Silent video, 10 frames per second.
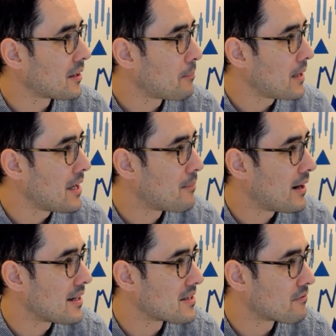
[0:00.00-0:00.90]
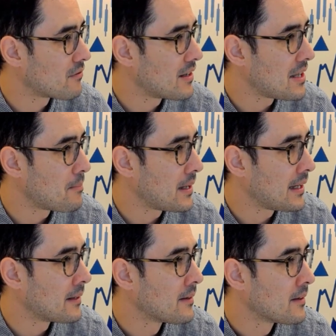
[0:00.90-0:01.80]
the PMIs have really
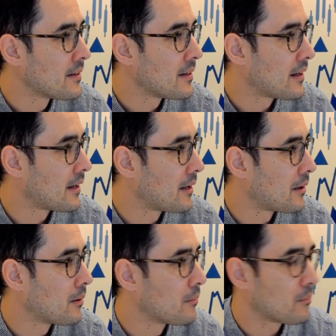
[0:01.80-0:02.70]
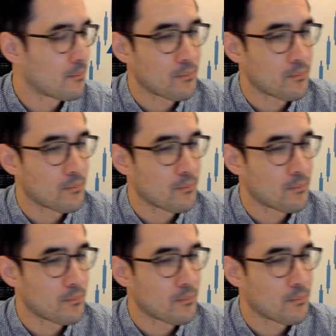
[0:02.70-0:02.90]
been um,